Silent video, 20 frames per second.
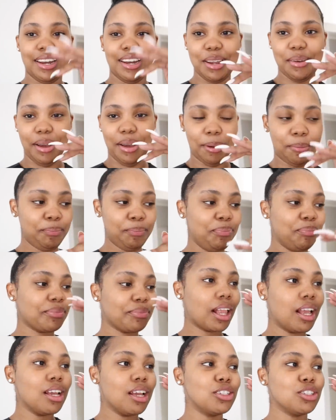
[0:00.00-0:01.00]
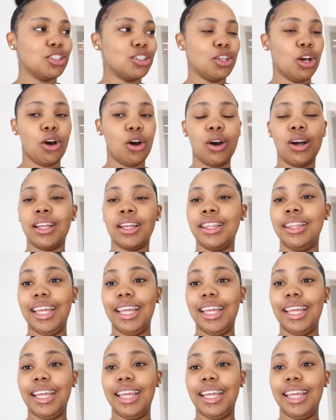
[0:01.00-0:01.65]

Anyway, so